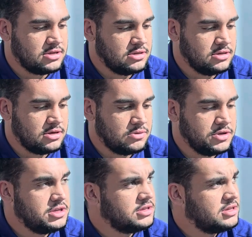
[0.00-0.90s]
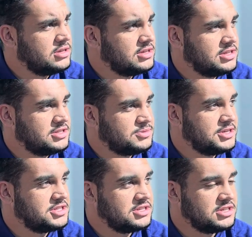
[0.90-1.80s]
you know, weekly, and
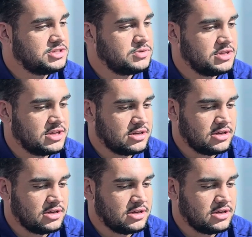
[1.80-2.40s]
especially this week,